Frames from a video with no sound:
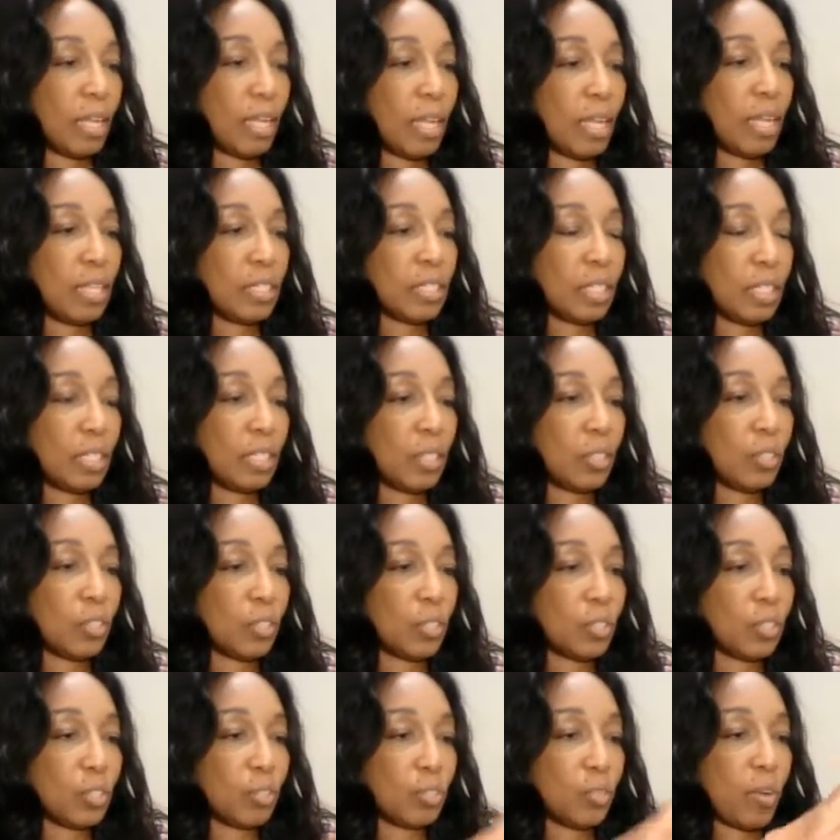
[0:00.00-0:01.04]
It has a little
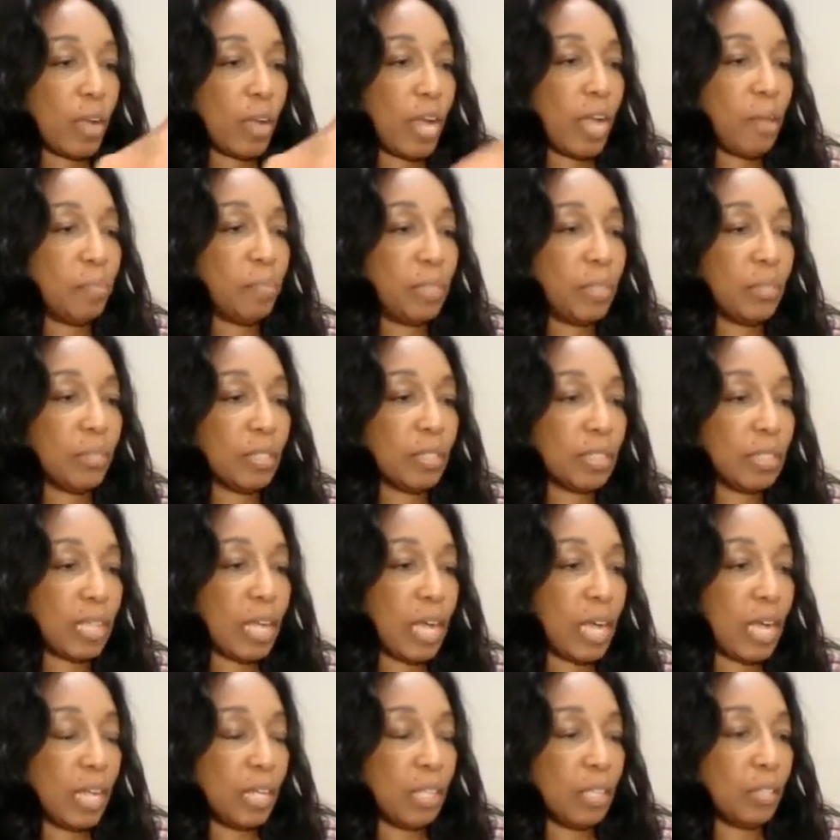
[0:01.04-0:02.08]
strap. You can
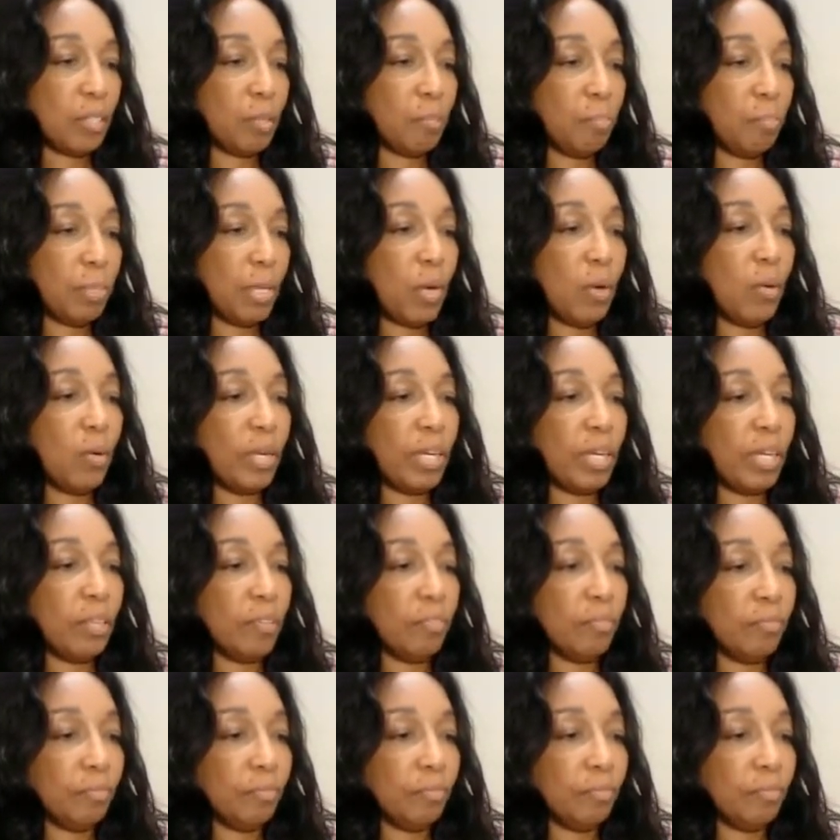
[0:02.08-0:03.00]
tie a little bow in it.